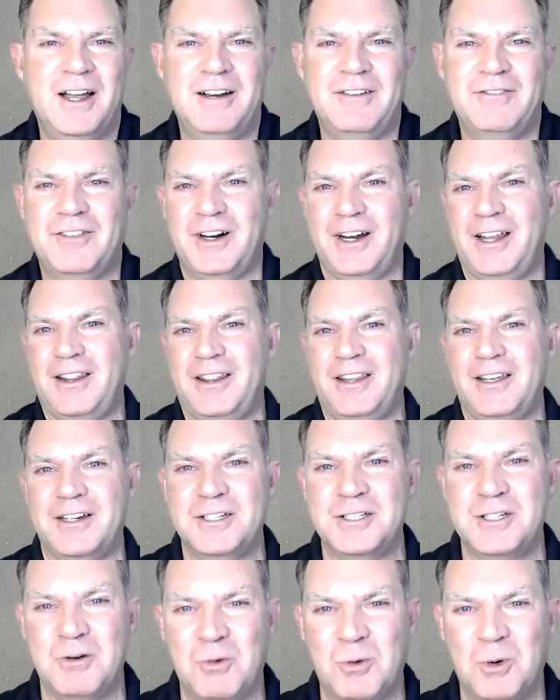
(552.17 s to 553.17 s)
I'd forget
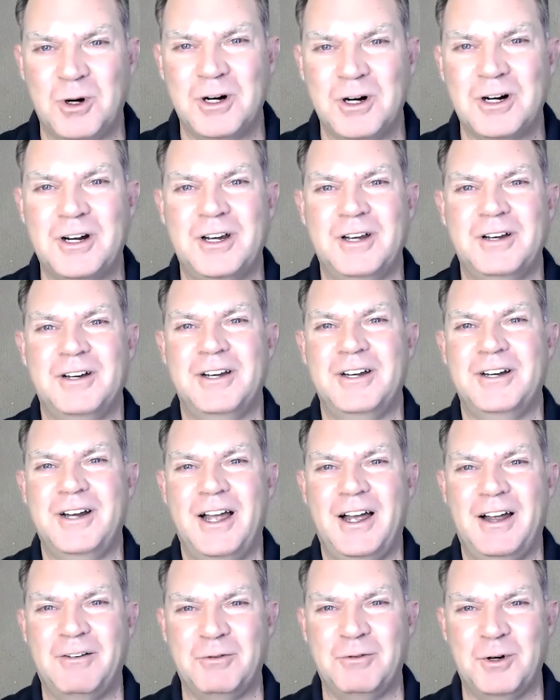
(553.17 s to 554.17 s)
things at work. It had
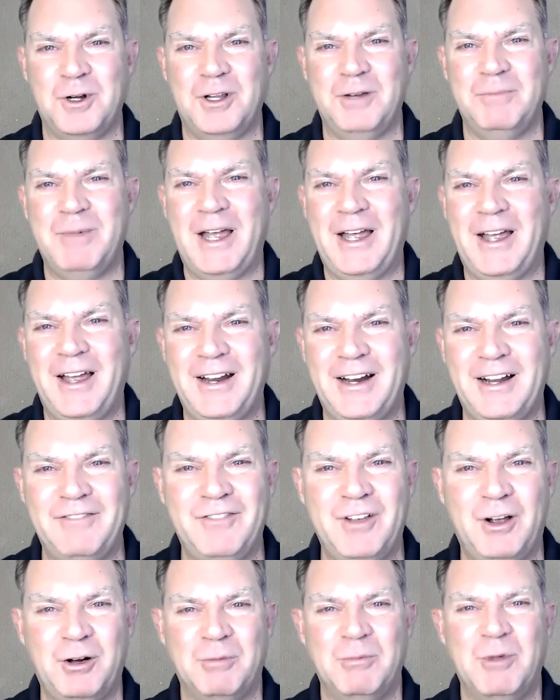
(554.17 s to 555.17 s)
gotten really bad. I
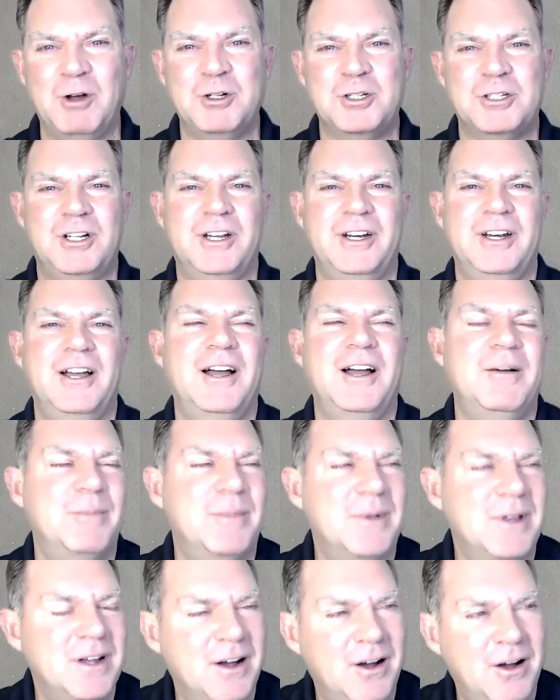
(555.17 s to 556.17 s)
felt emotionally
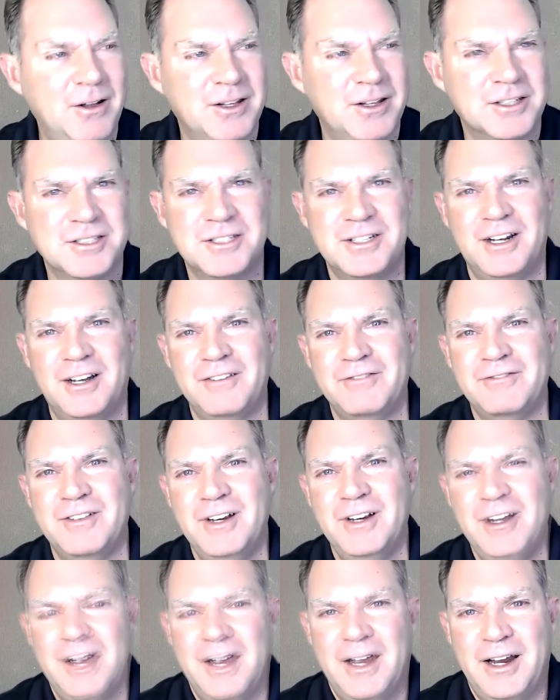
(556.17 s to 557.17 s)
numb, all this stuff.
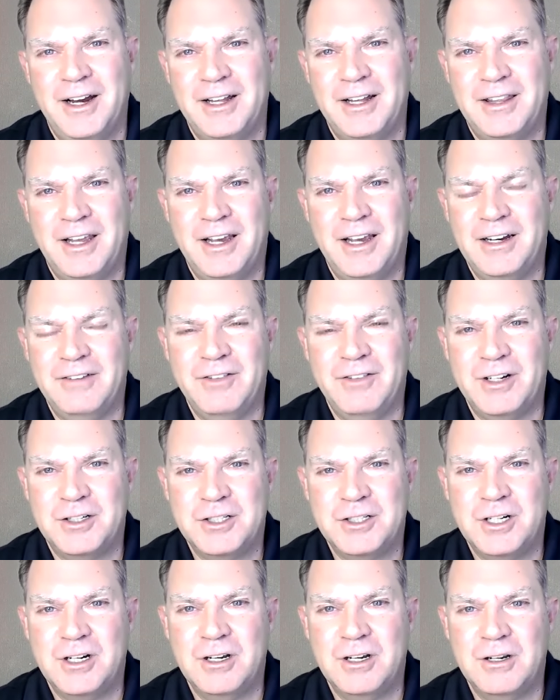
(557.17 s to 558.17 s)
And at the end of
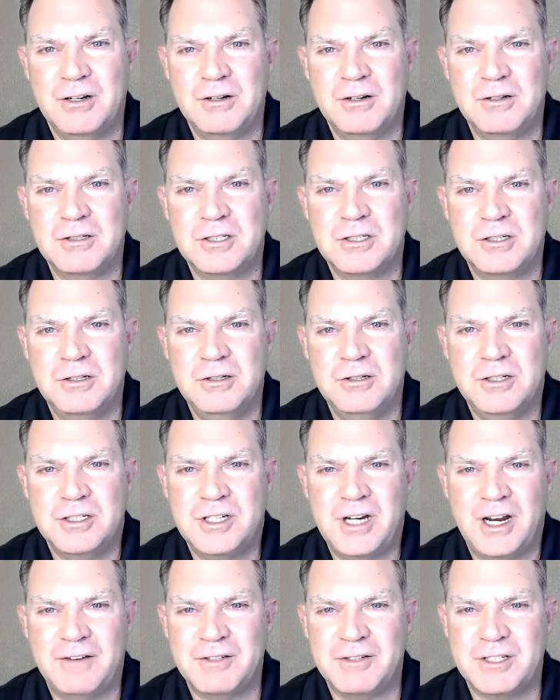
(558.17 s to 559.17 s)
it, she goes, You
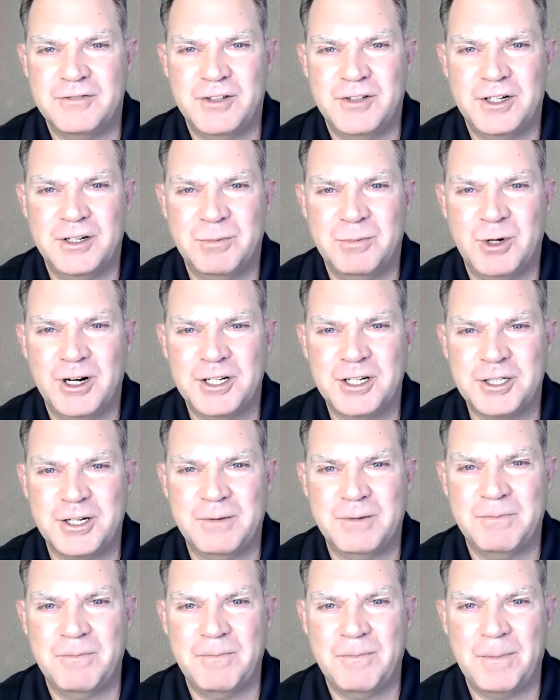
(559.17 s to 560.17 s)
just have severe
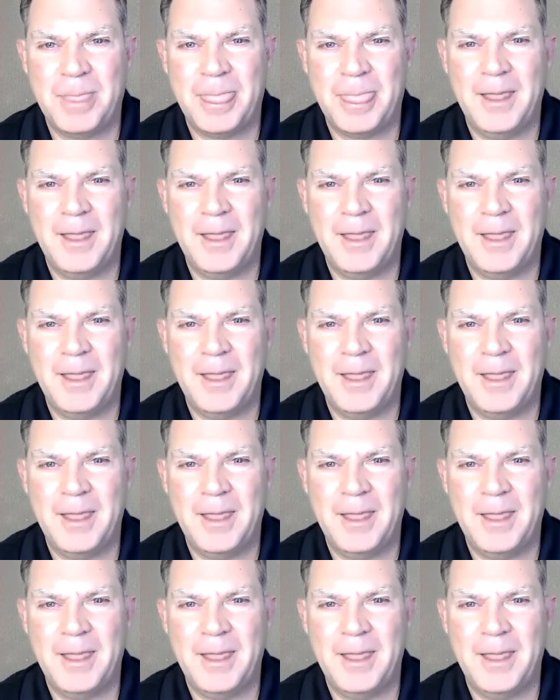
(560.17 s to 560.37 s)
depression.